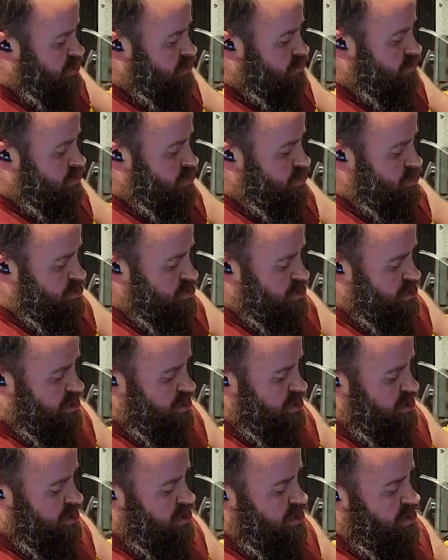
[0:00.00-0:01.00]
We're just
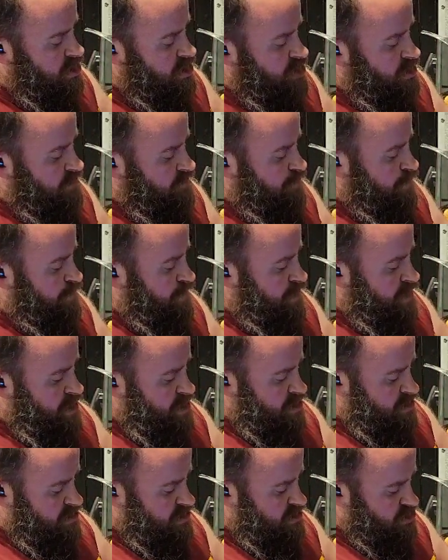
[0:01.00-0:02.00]
going to
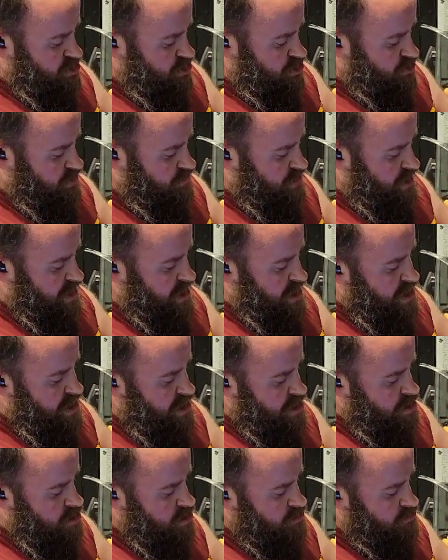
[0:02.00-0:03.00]
knock these shrimp
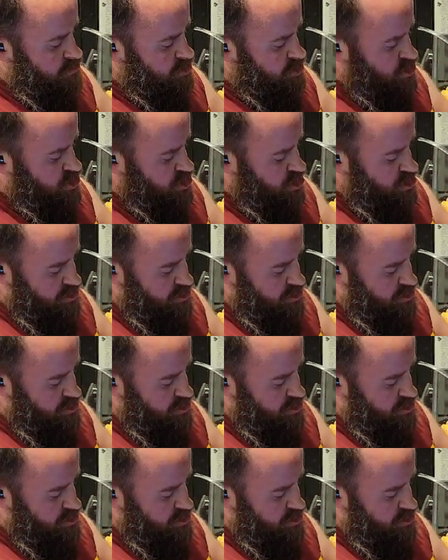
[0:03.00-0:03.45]
out.